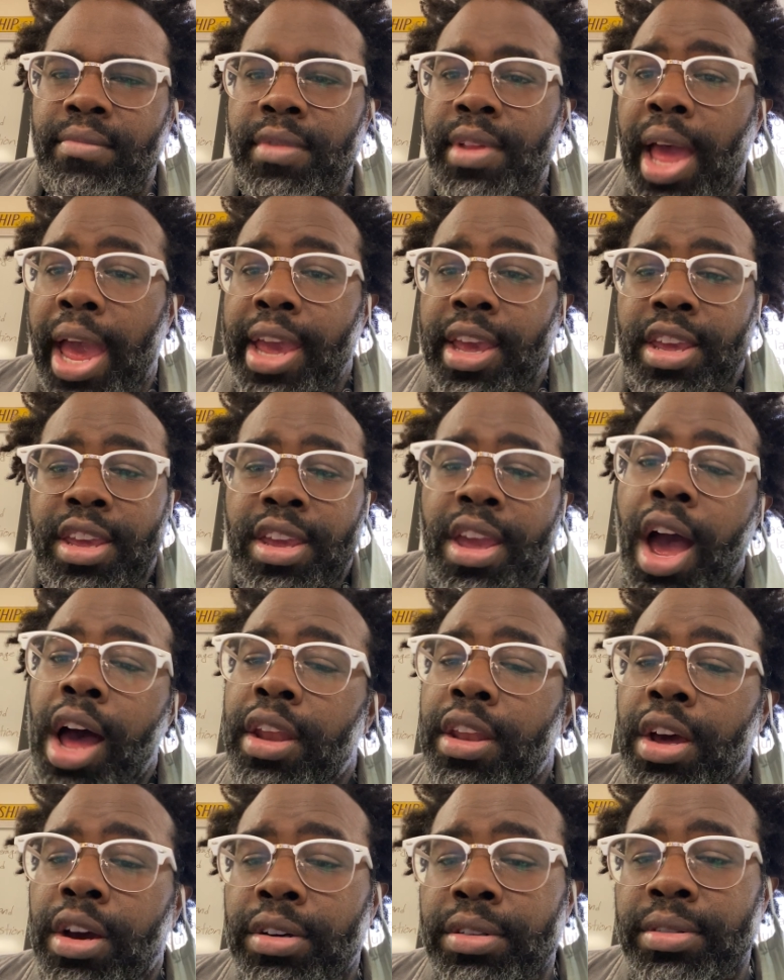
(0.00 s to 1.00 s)
like,
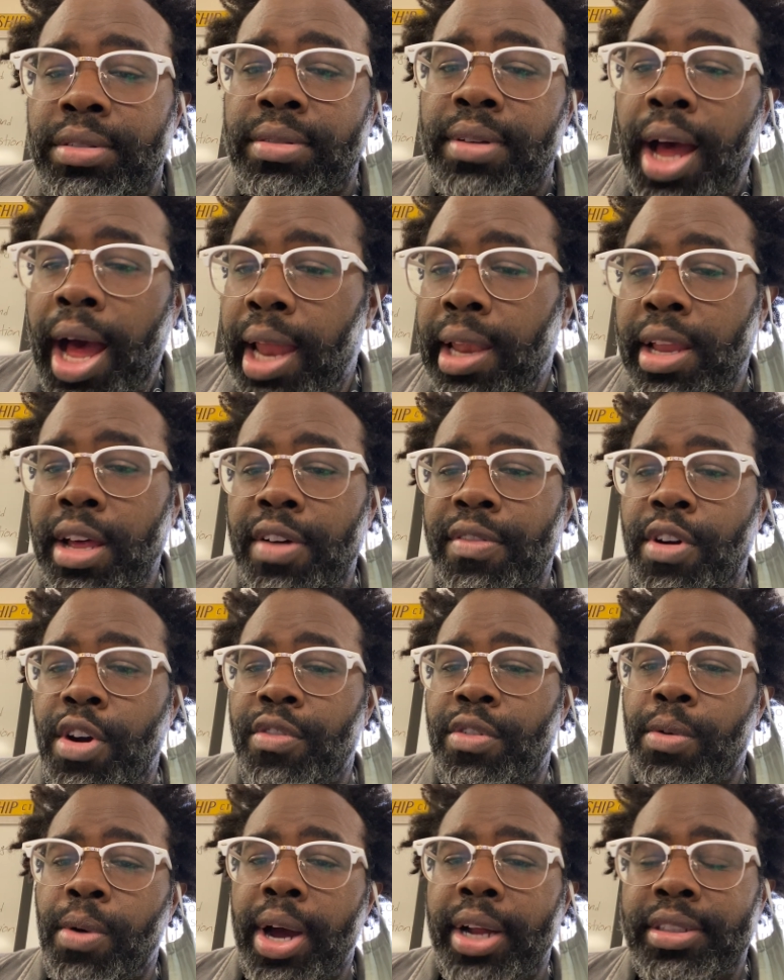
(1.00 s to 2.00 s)
y'all know, I love
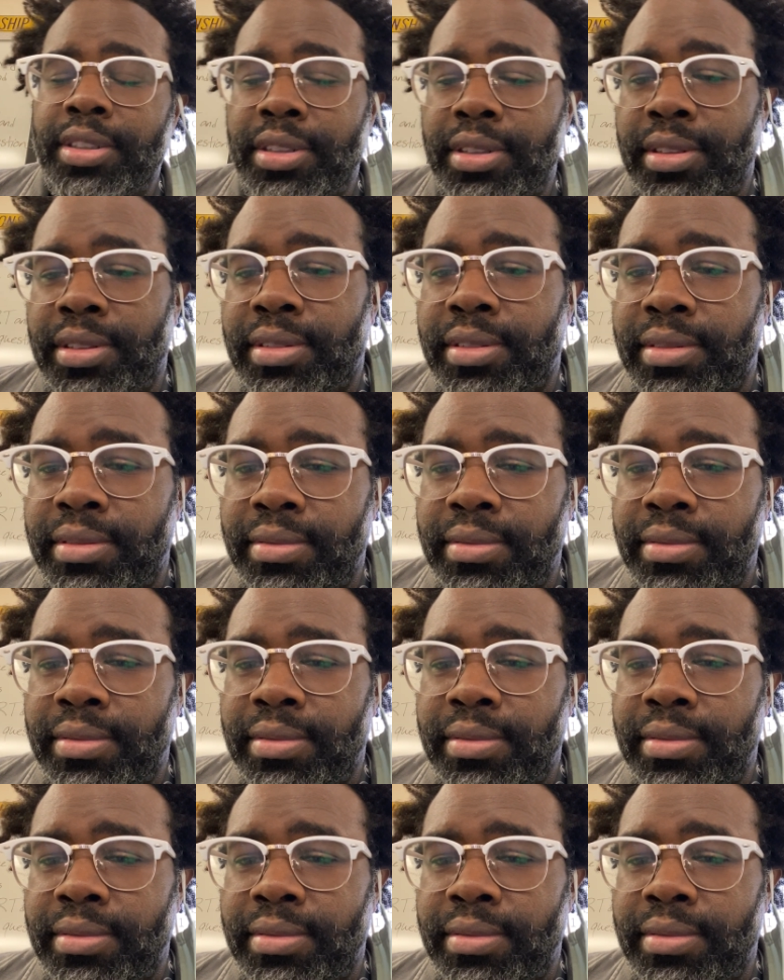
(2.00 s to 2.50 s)
Overwatch.